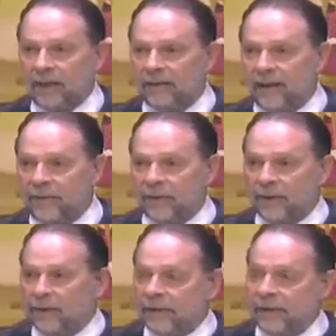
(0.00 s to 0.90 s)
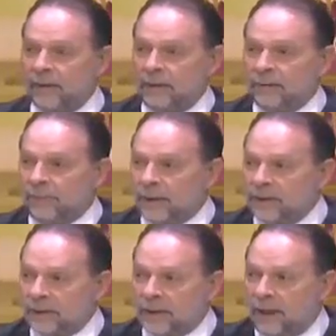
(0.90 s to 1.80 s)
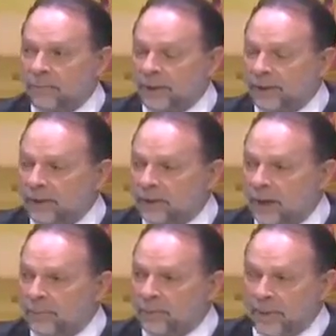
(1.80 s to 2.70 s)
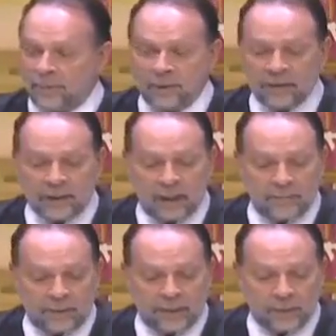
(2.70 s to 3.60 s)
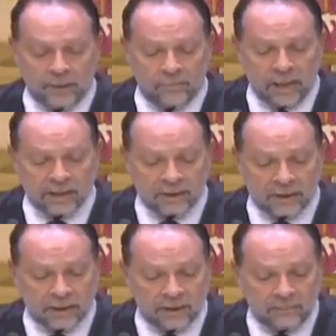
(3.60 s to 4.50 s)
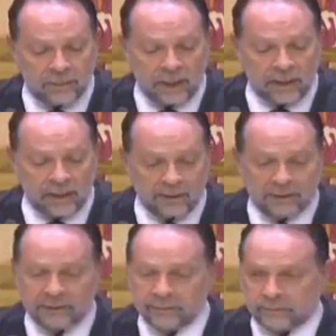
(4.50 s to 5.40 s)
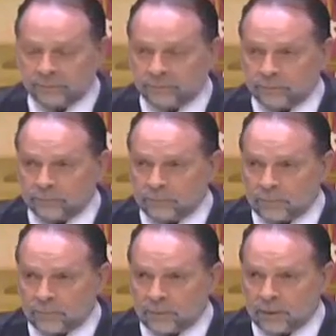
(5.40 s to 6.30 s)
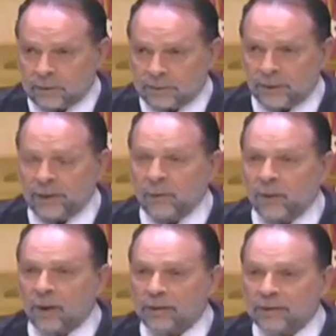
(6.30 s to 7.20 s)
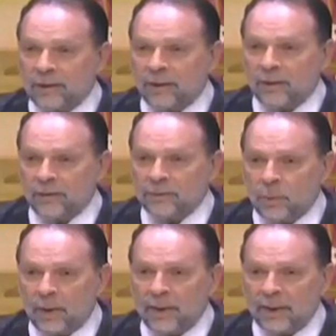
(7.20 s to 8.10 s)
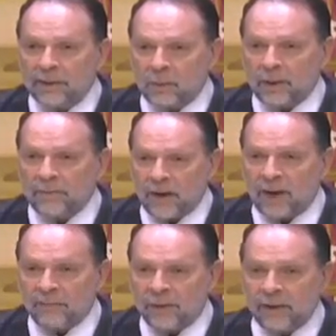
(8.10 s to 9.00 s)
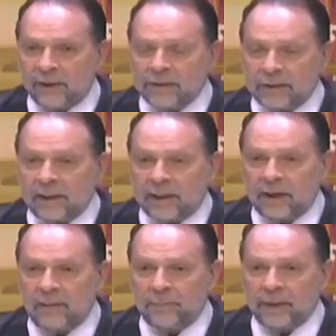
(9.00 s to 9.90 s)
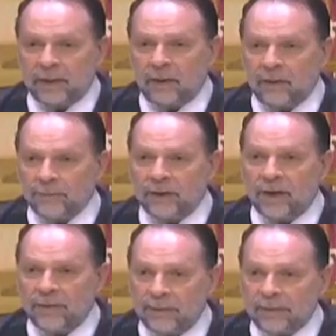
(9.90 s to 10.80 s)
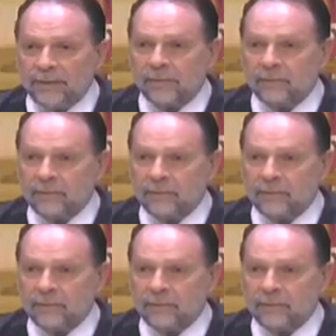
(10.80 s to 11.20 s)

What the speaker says: They had nothing because the couple people in the company were embezzling money. So they worked, 20, 25 years in that company all for nothing.